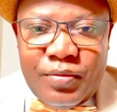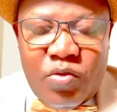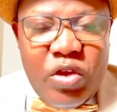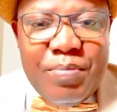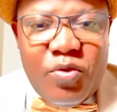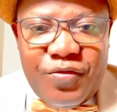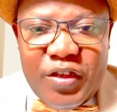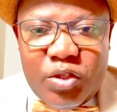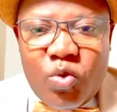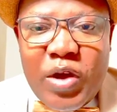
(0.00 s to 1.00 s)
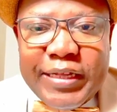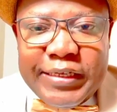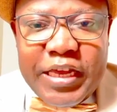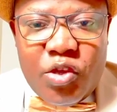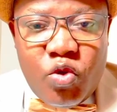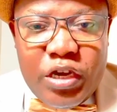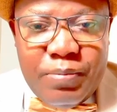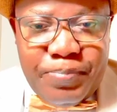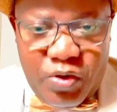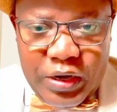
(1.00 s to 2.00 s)
We are moving towards a
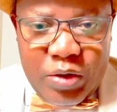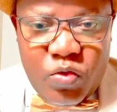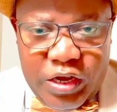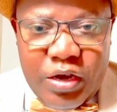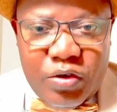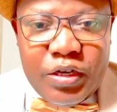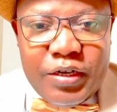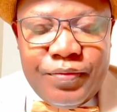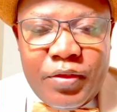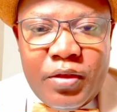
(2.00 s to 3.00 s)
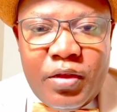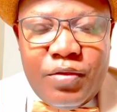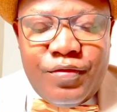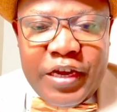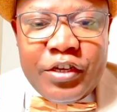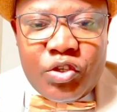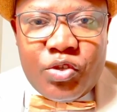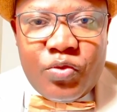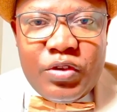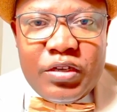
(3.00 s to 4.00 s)
unipolar world. Very
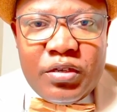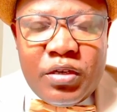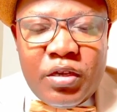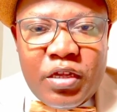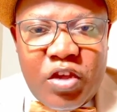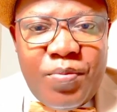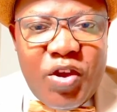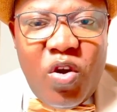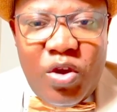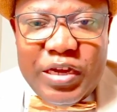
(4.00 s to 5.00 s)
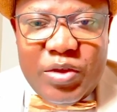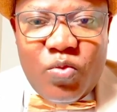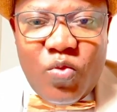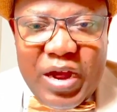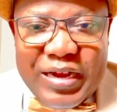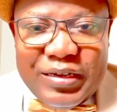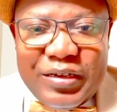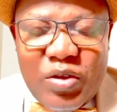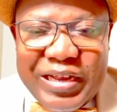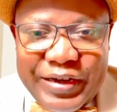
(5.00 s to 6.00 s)
soon, there will be only one
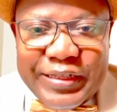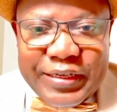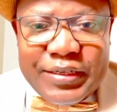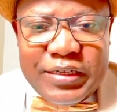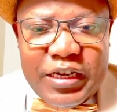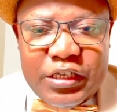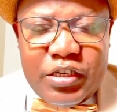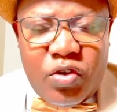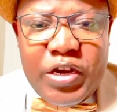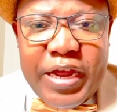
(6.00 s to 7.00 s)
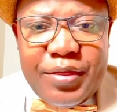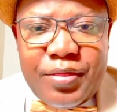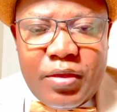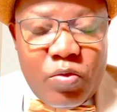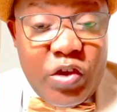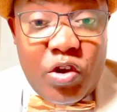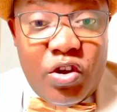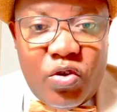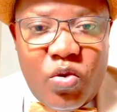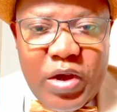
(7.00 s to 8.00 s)
greatest nation on earth. We
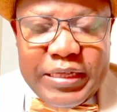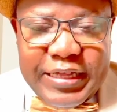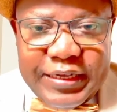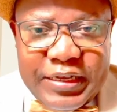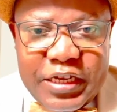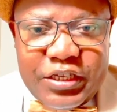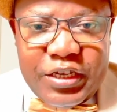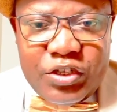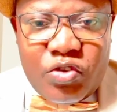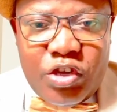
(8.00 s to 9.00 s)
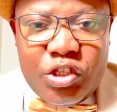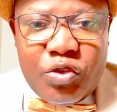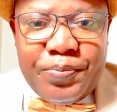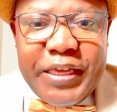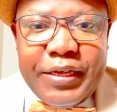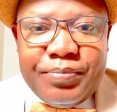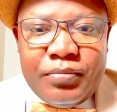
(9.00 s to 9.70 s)
don't know what that nation is going to be.